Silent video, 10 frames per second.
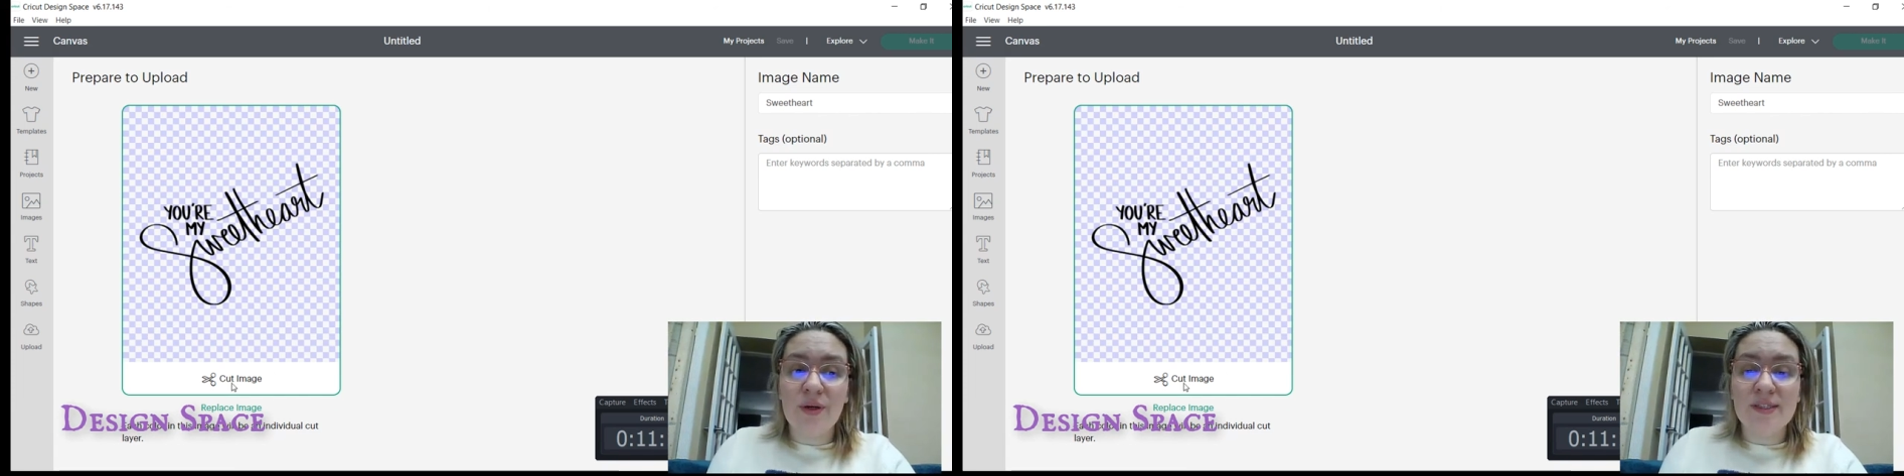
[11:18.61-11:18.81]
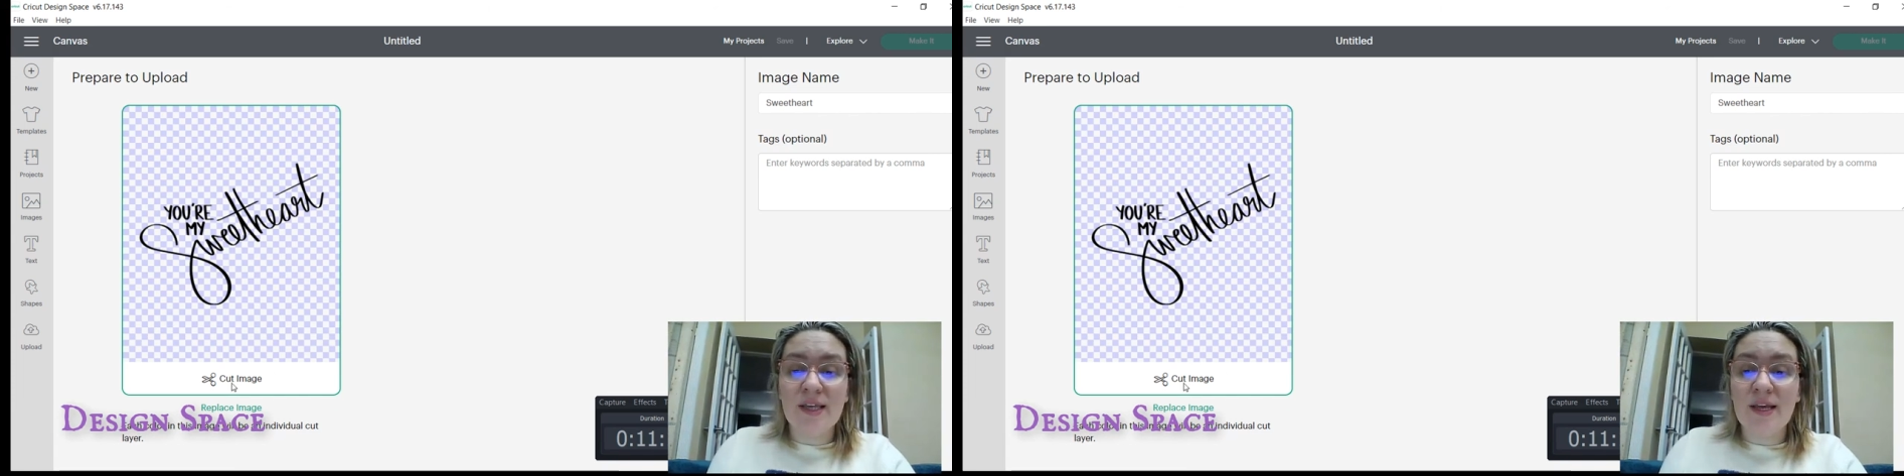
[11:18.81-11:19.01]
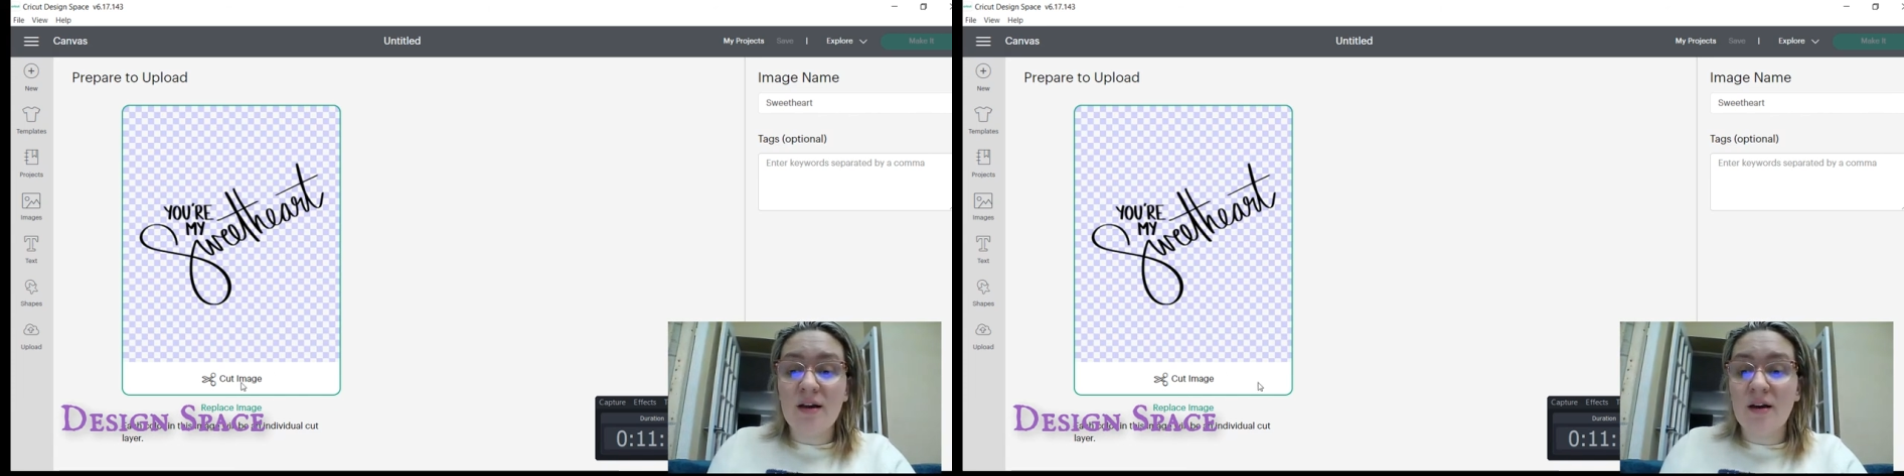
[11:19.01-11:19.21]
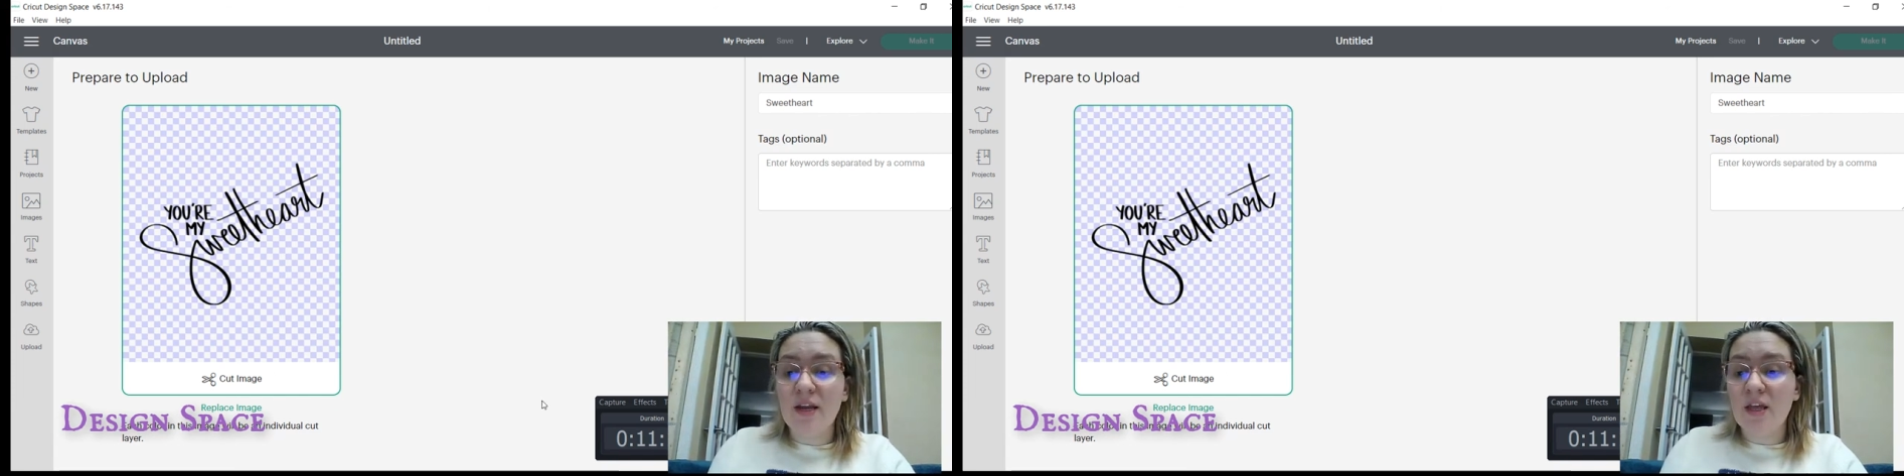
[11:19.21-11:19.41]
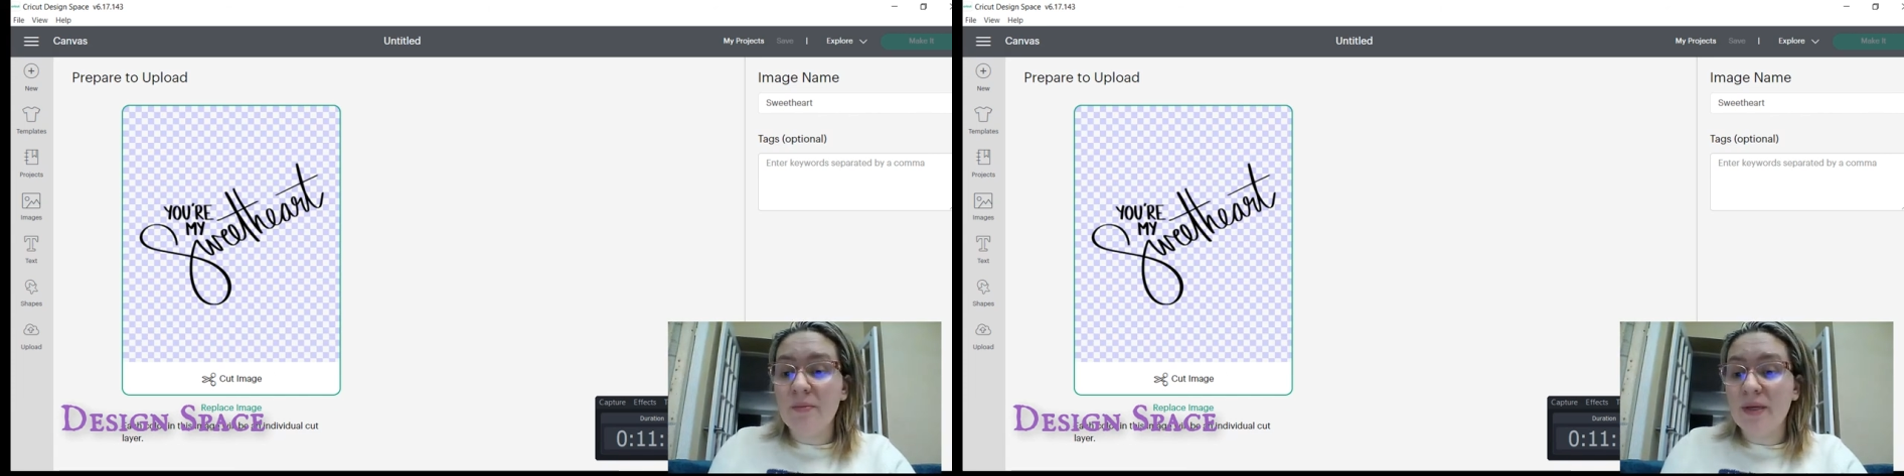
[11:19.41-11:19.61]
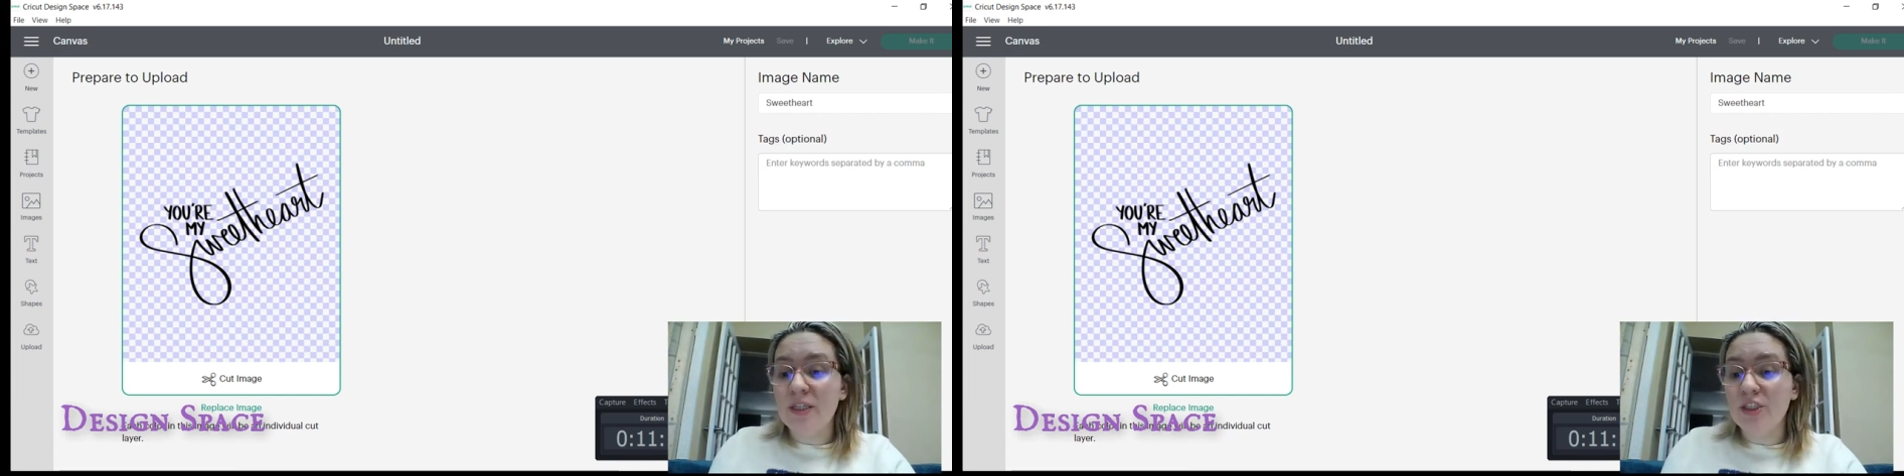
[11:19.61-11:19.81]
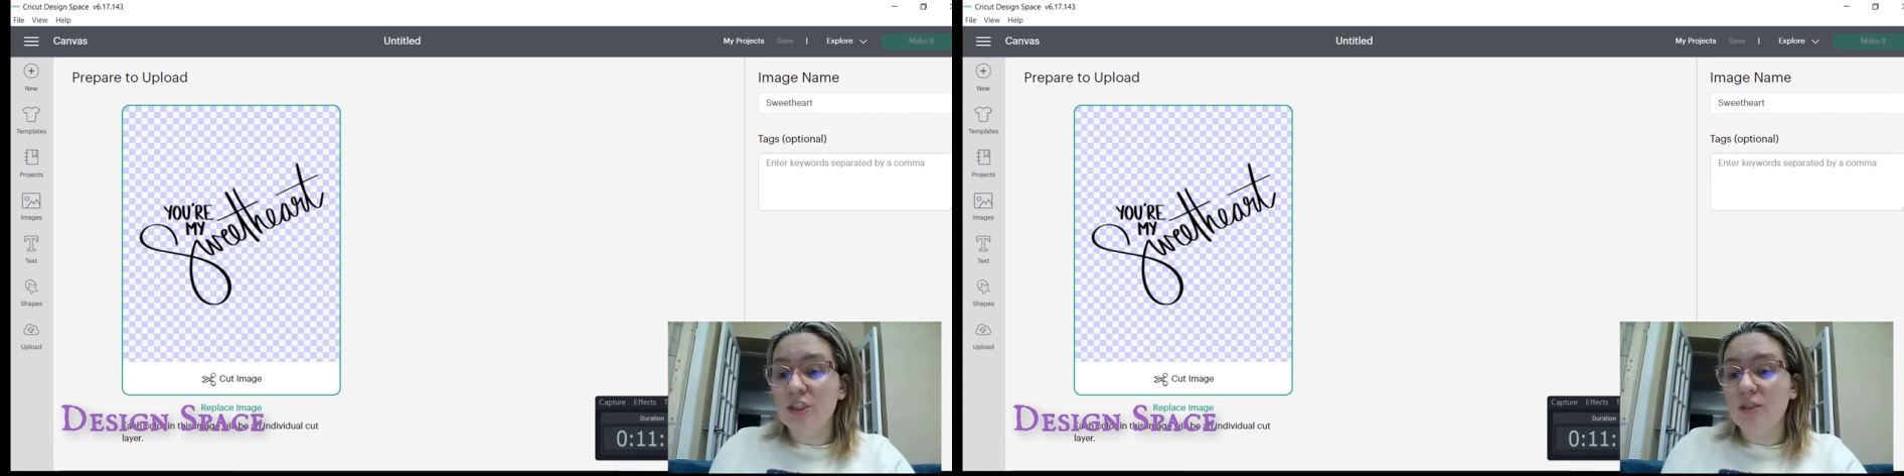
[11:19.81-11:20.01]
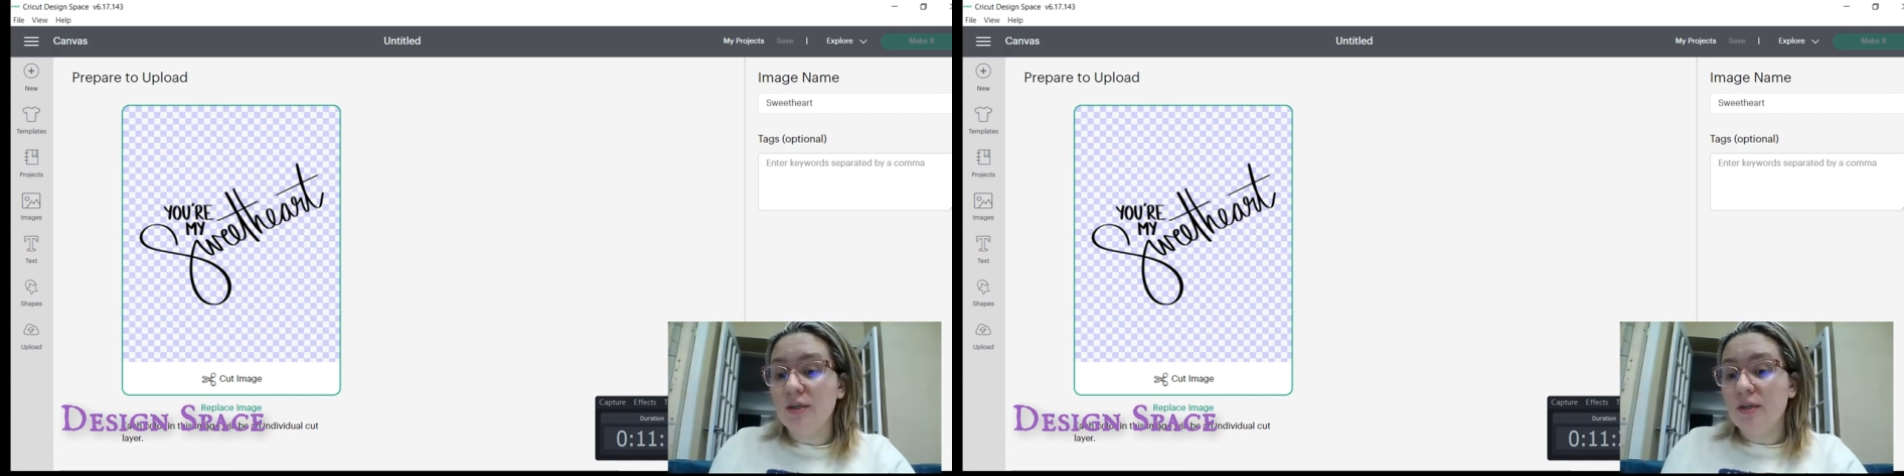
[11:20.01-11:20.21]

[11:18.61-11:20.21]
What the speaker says: It's a cut image.